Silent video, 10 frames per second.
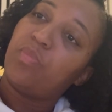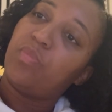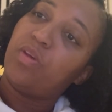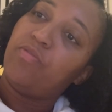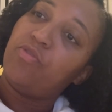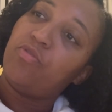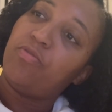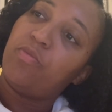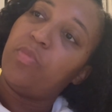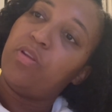If you're not
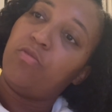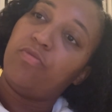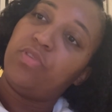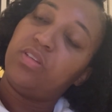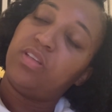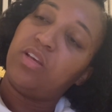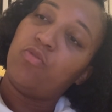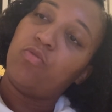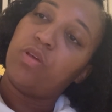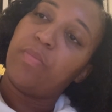familiar with these, they
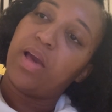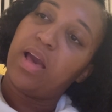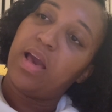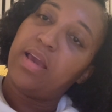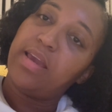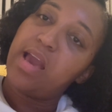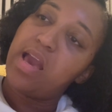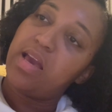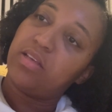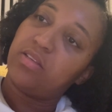call them an
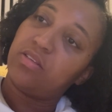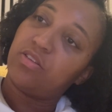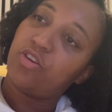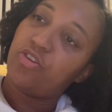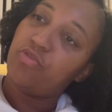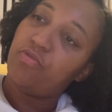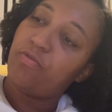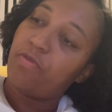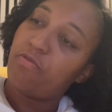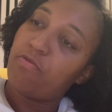
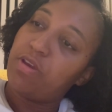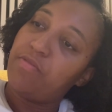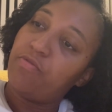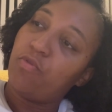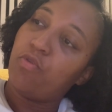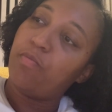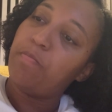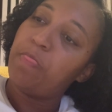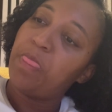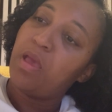ASQ3 form,
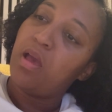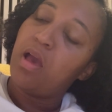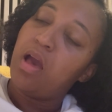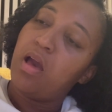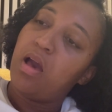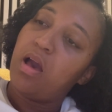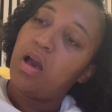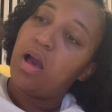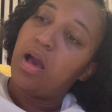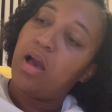
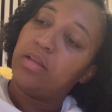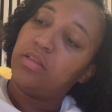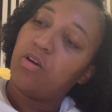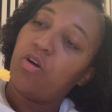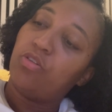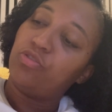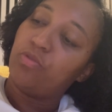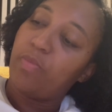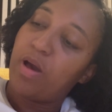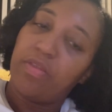and it asks you
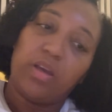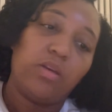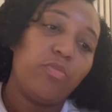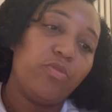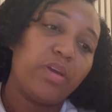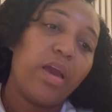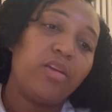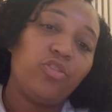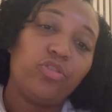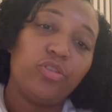about their
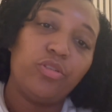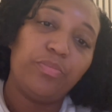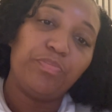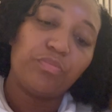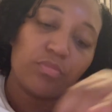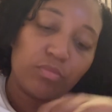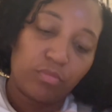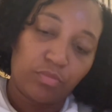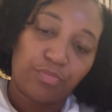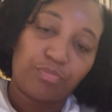communication,
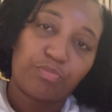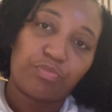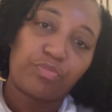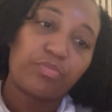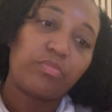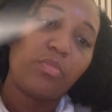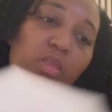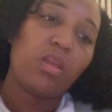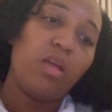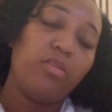
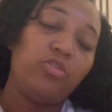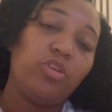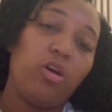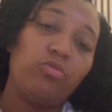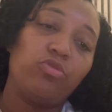the child's